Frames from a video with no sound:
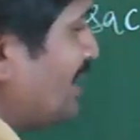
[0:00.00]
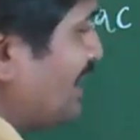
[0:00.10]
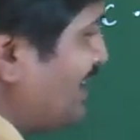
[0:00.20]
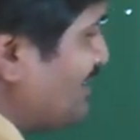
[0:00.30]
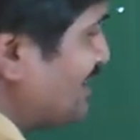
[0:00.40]

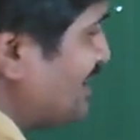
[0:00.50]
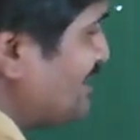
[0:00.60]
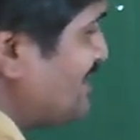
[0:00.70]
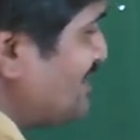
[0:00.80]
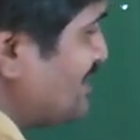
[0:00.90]
It is
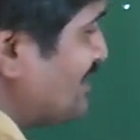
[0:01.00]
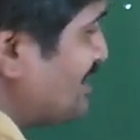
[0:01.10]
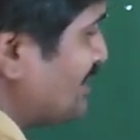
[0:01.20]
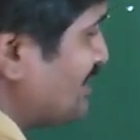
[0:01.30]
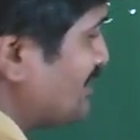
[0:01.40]
a
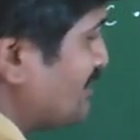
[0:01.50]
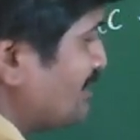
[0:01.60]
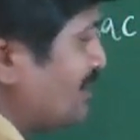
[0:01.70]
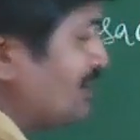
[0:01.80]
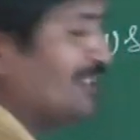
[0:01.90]

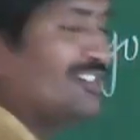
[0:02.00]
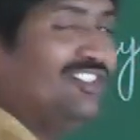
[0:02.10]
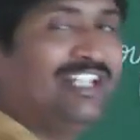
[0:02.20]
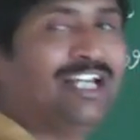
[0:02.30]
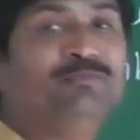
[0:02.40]

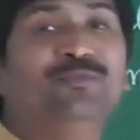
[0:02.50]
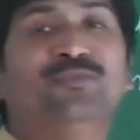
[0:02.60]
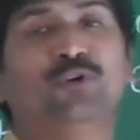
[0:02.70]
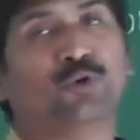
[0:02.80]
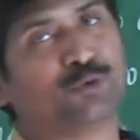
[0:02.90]

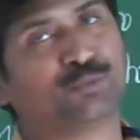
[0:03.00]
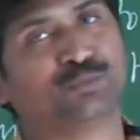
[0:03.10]
germ pore.